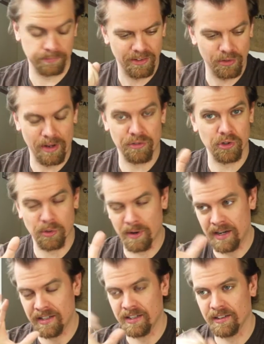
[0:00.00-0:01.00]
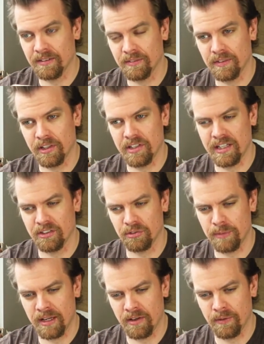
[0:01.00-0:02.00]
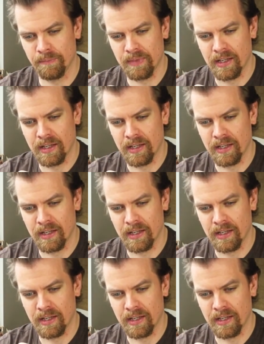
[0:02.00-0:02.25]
So after grinding, I take a smell,